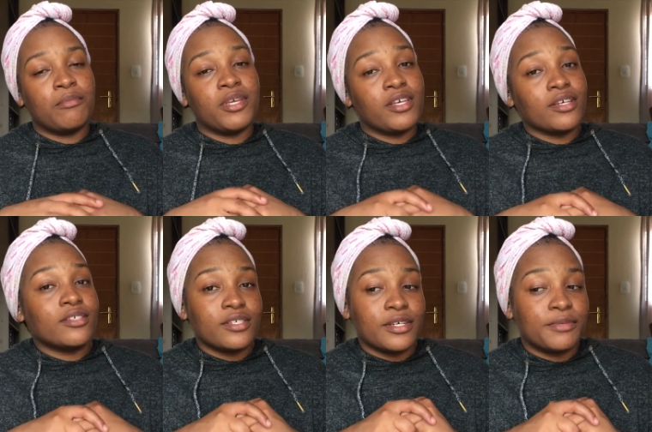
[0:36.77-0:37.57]

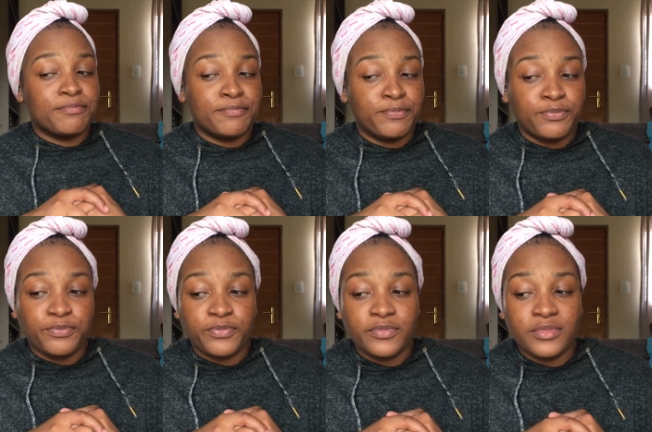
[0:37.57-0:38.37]
because um
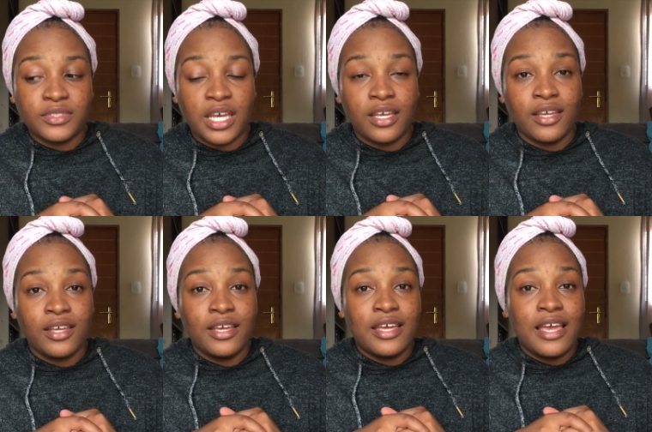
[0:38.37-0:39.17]

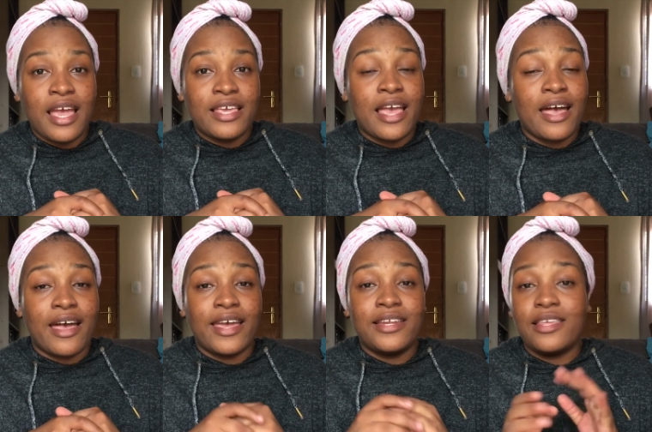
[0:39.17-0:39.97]

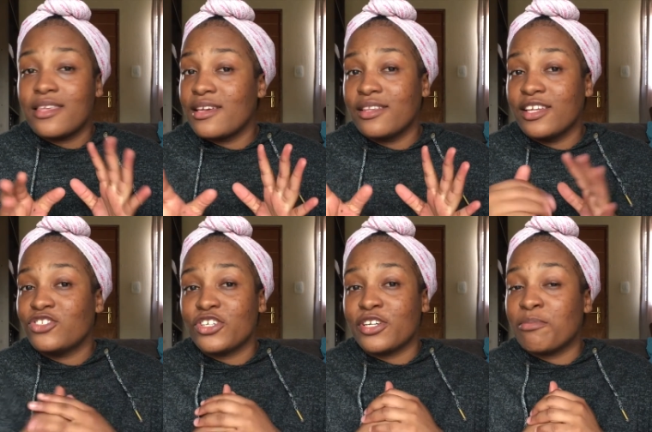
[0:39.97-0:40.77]
yeah anything
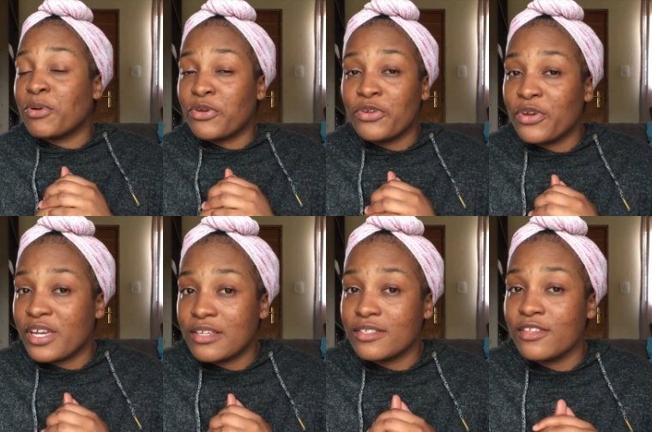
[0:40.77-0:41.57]
that you're gonna put on your
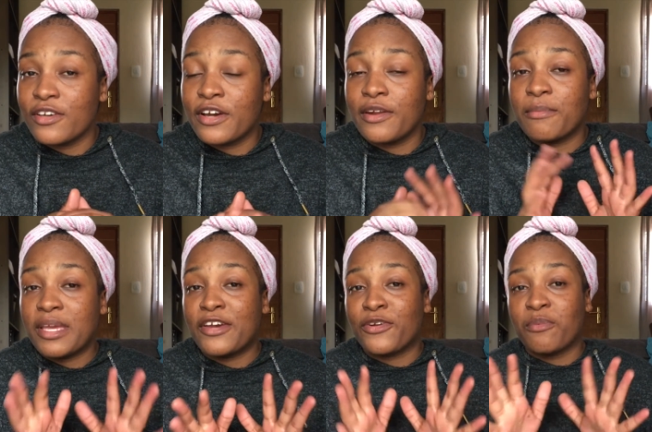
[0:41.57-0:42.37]
hair is either gonna
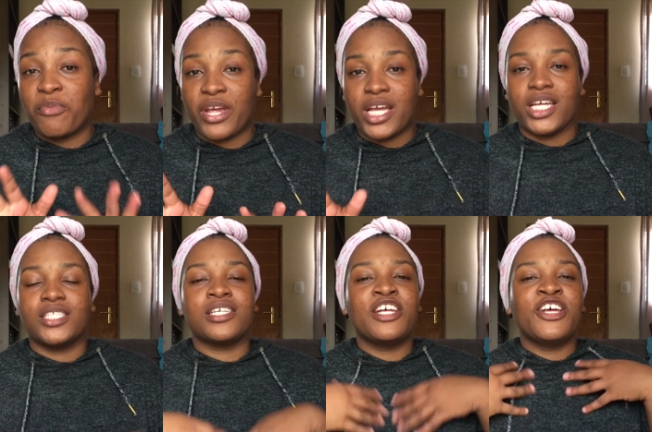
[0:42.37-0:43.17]
make it or break
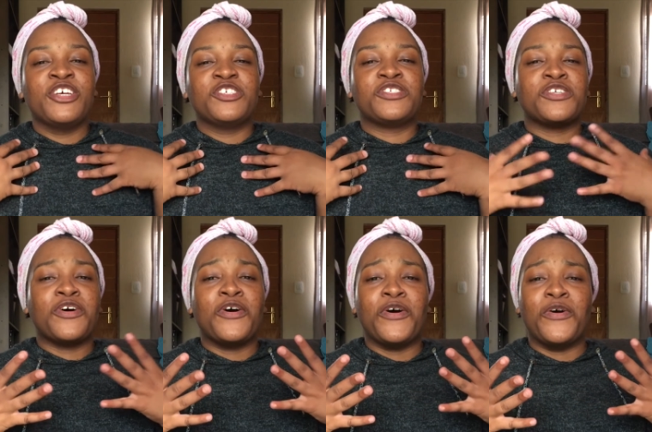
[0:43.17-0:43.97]
it
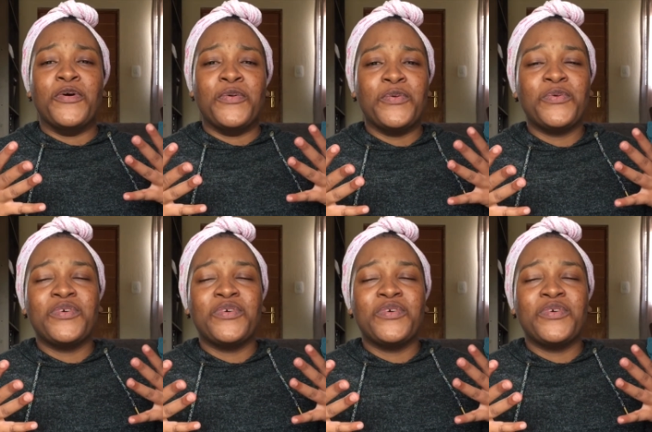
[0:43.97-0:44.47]
so